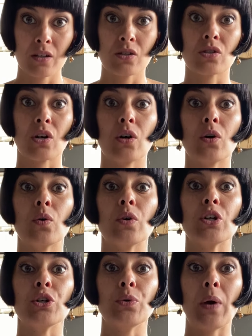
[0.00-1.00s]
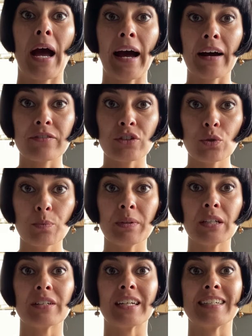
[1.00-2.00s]
So you have to
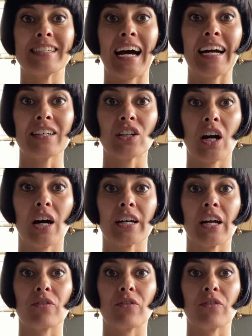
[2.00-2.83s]
build a dialogue